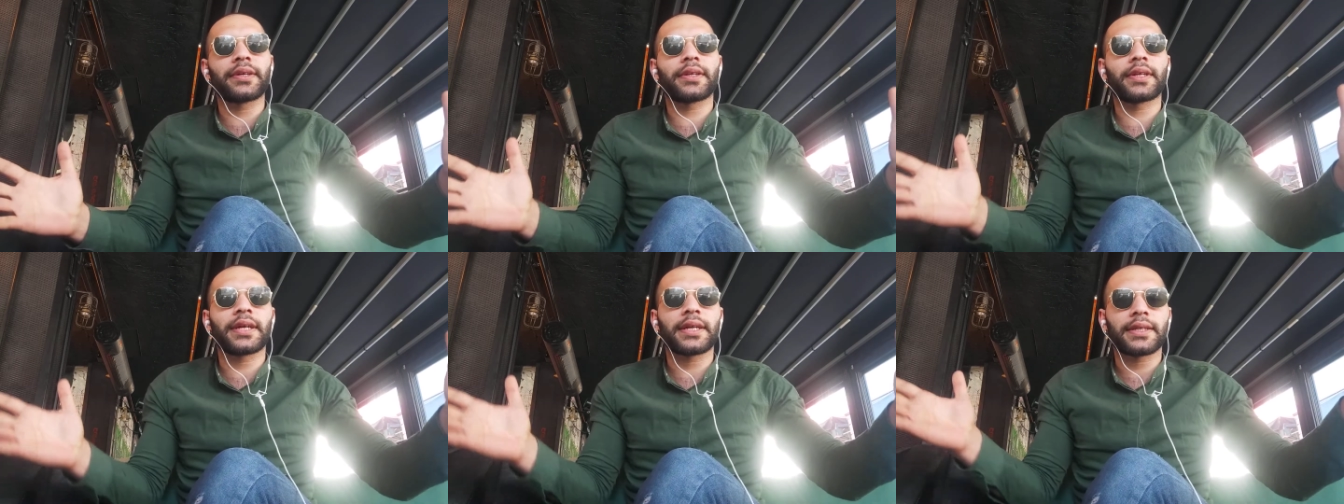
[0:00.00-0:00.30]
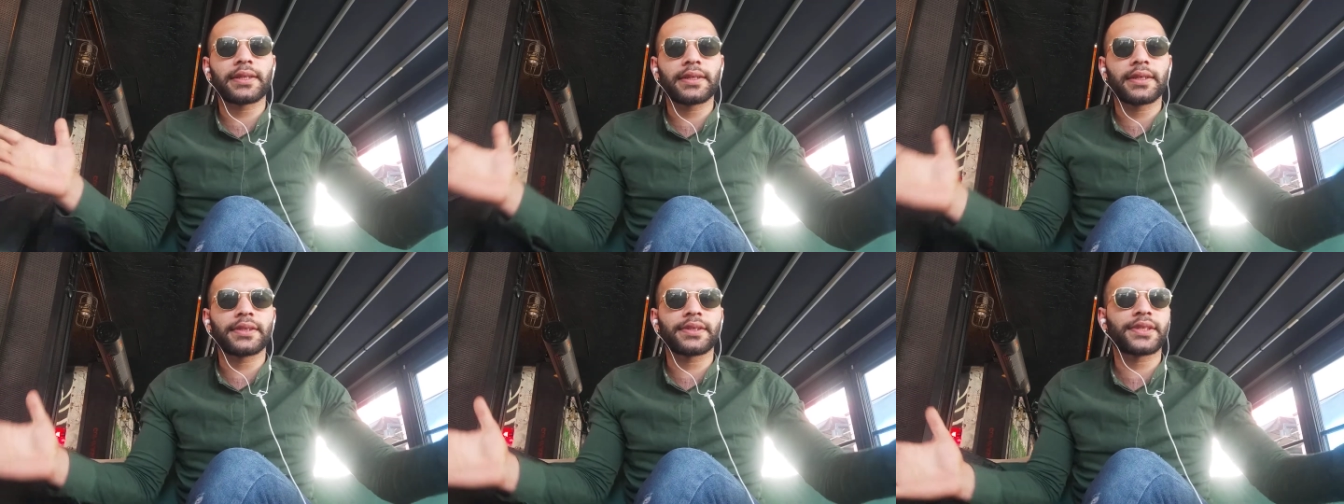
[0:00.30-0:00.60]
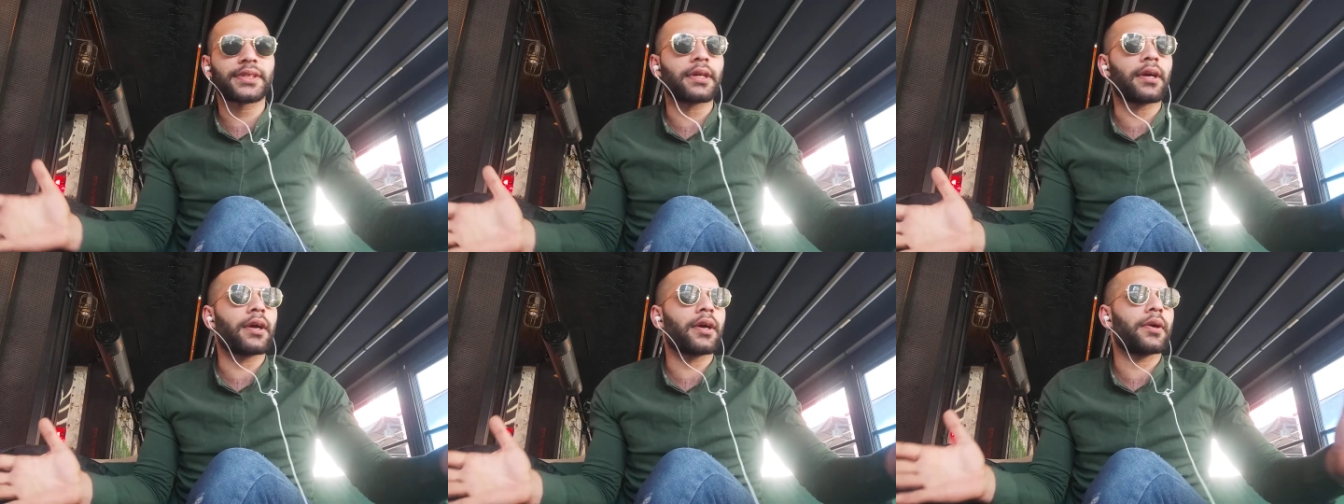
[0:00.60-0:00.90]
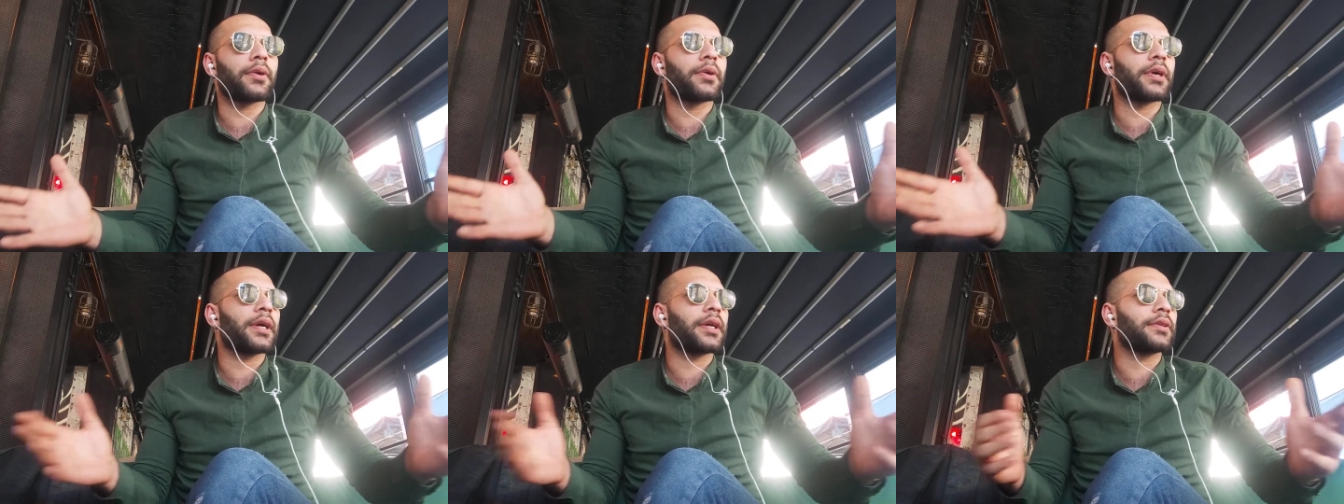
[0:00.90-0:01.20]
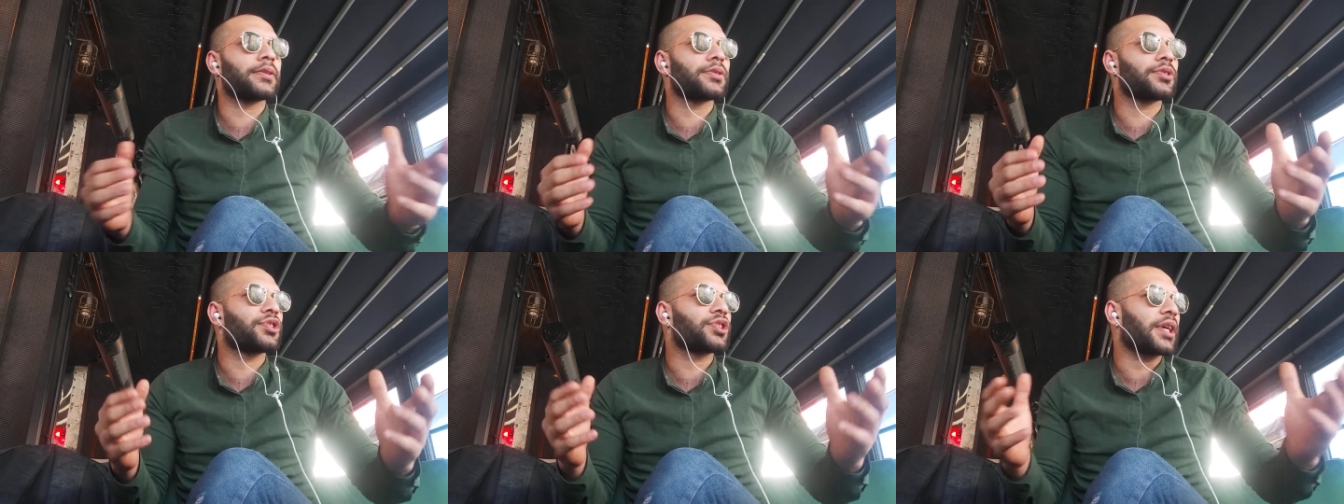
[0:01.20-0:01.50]
like NASA
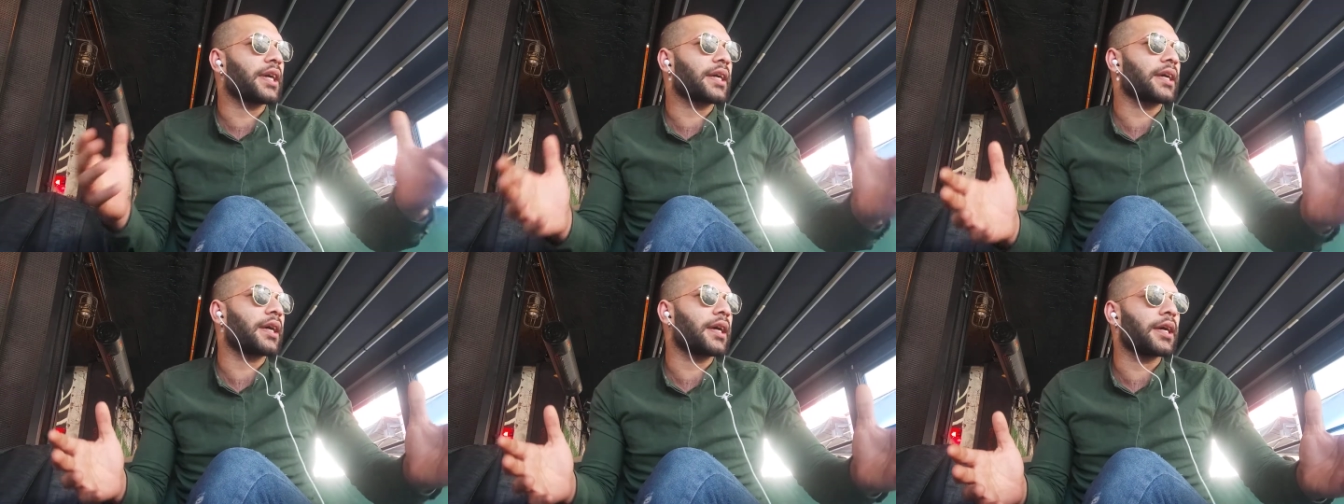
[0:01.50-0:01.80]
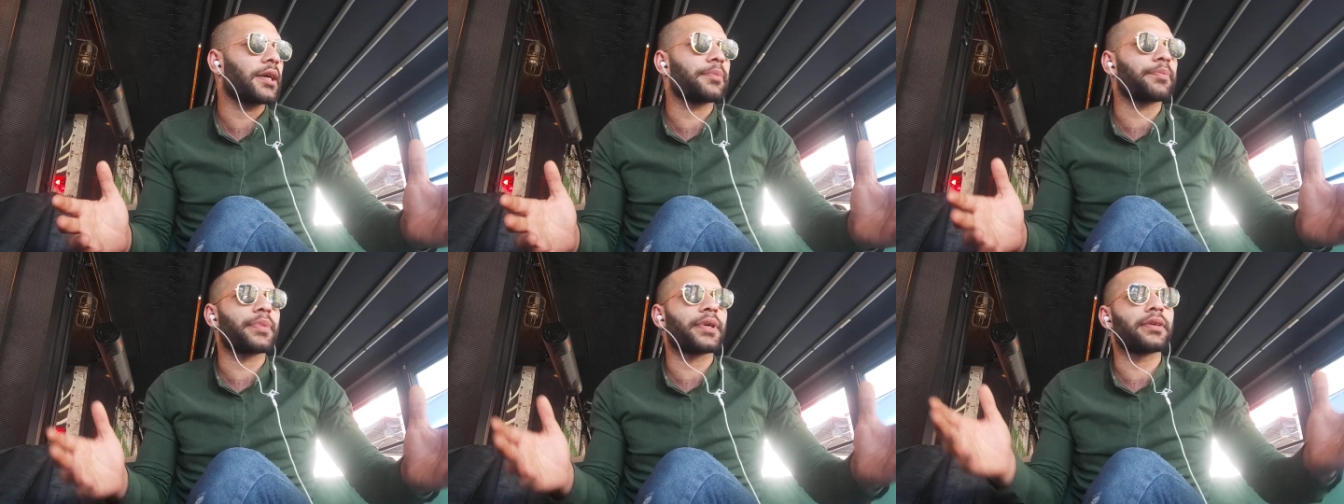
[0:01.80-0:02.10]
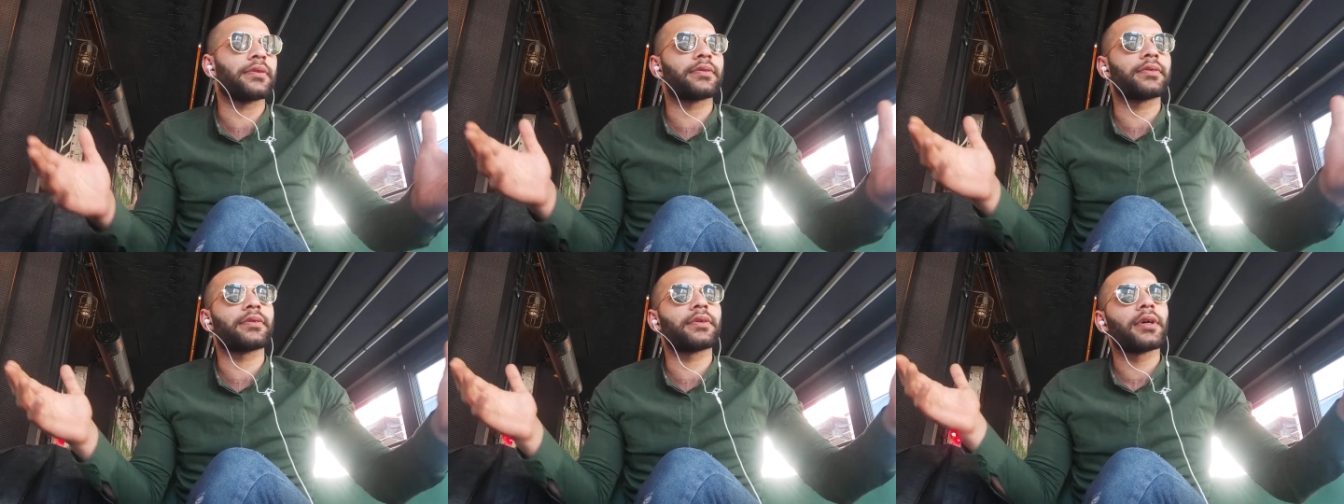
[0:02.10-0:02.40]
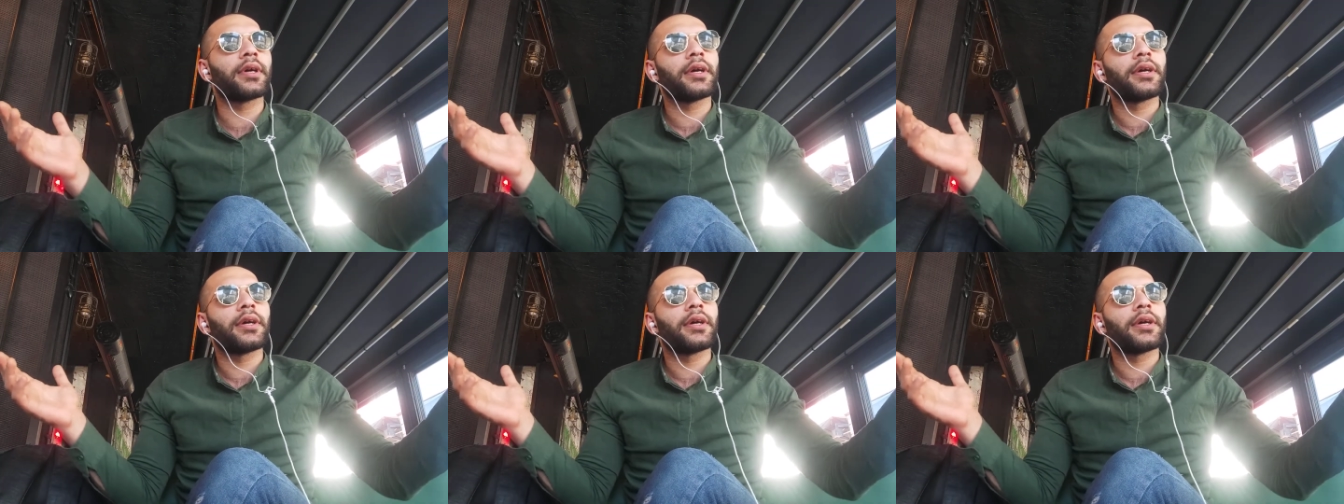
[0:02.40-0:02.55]
and JAXA and